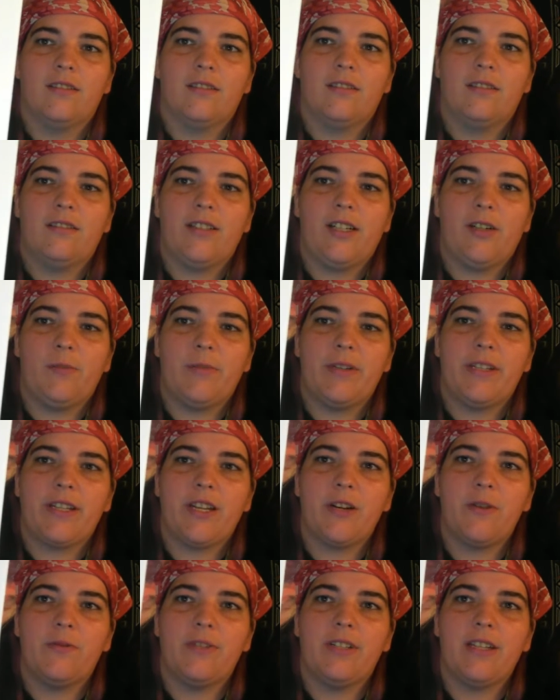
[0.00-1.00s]
Little Miss
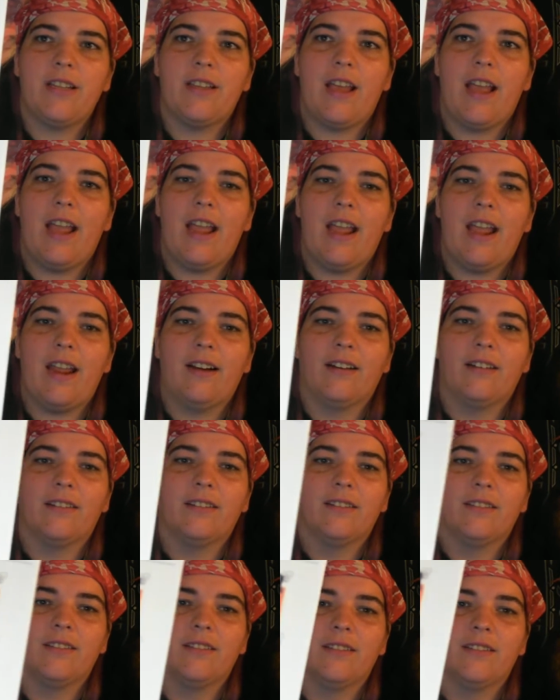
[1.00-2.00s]
Cutesy thing.
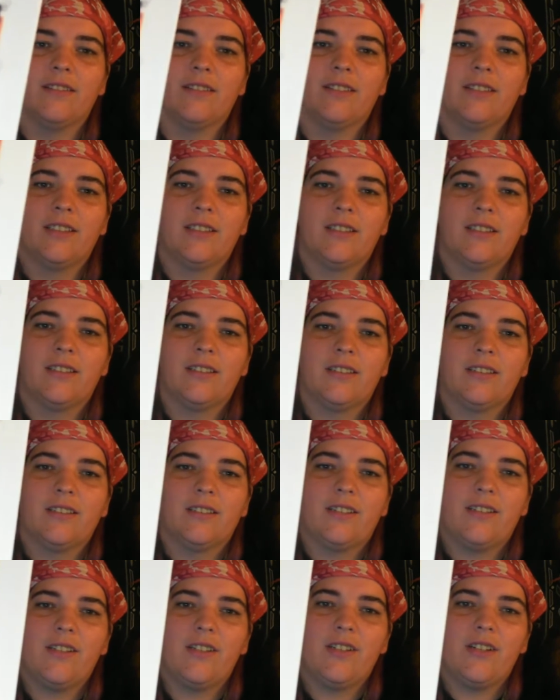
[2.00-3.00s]

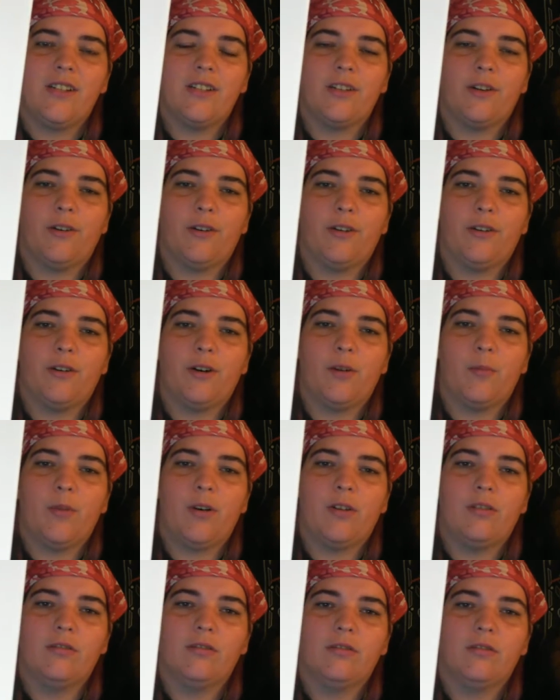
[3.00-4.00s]
She's so
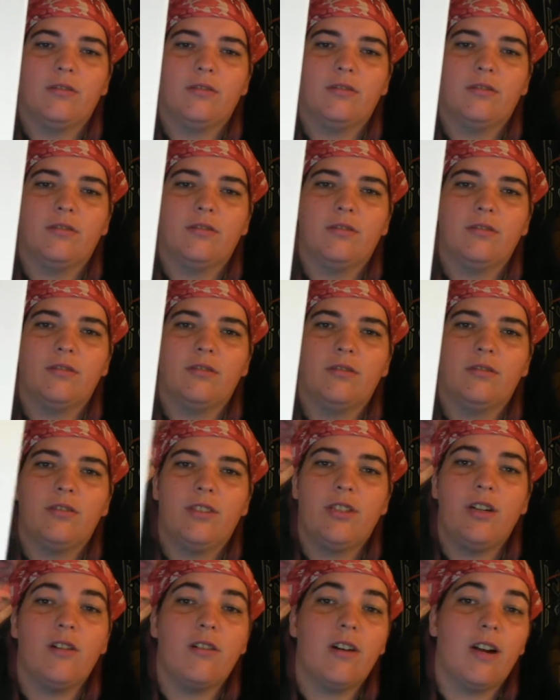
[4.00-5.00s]
adorable.
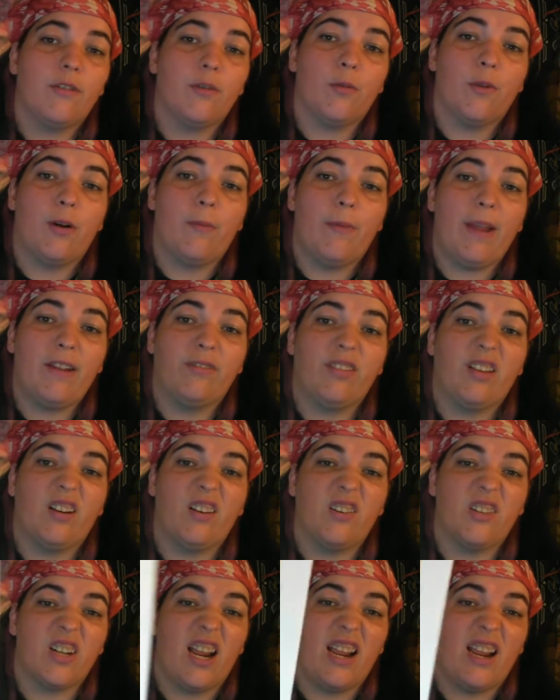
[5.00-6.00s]
You don't ever want to make
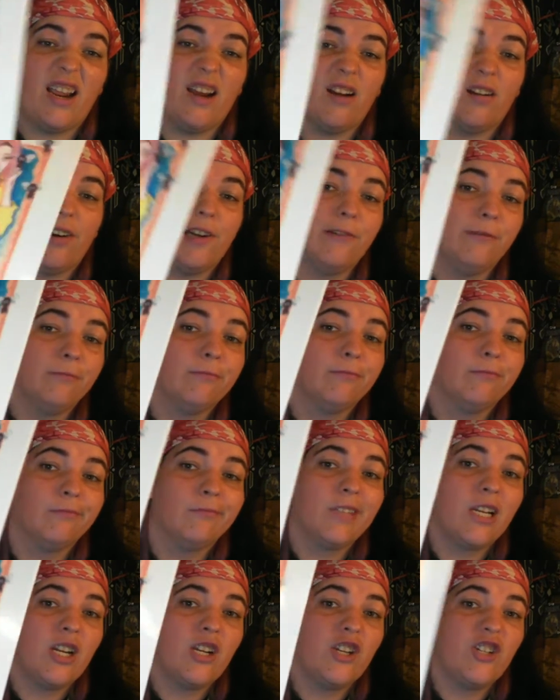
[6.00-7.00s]
Fluttershy angry.
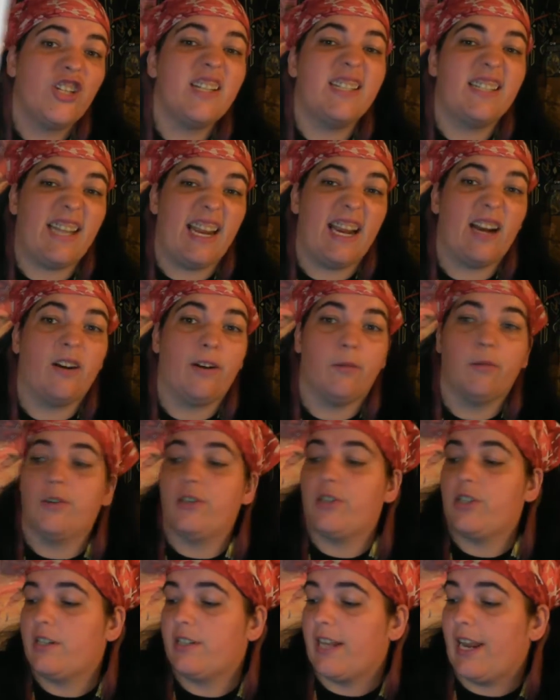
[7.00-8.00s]
She's scary
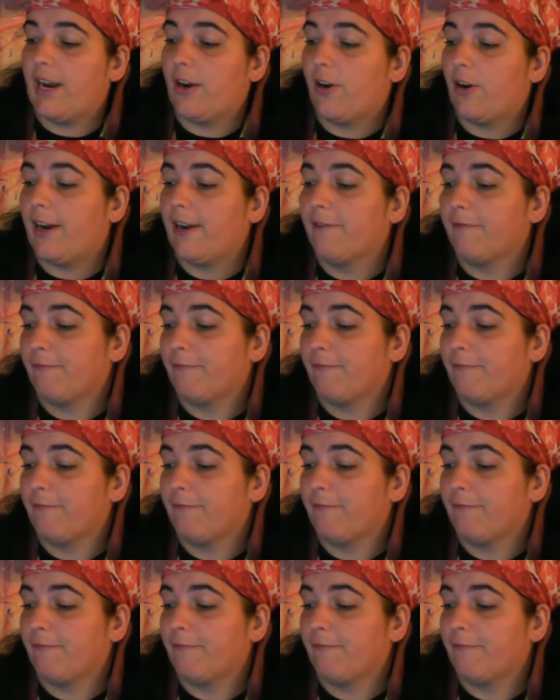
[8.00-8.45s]
when she's angry.